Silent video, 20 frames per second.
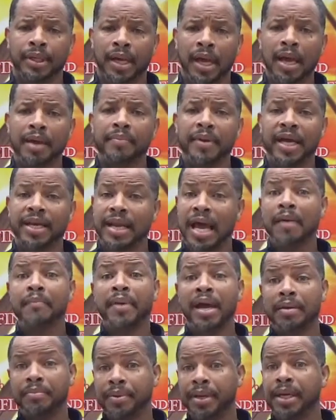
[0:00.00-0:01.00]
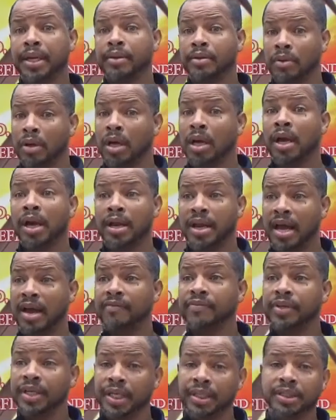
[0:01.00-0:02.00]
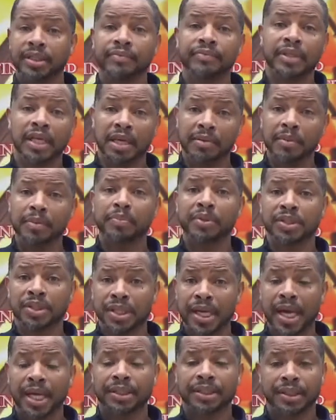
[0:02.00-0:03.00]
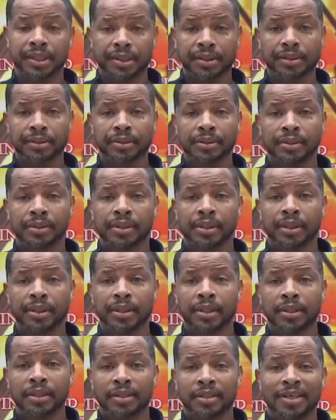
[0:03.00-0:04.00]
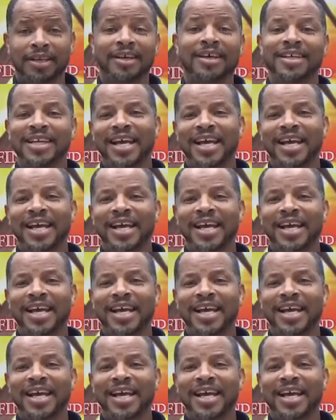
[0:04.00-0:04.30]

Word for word: Amen. That may be an evidence of demon possession. Mm-hmm.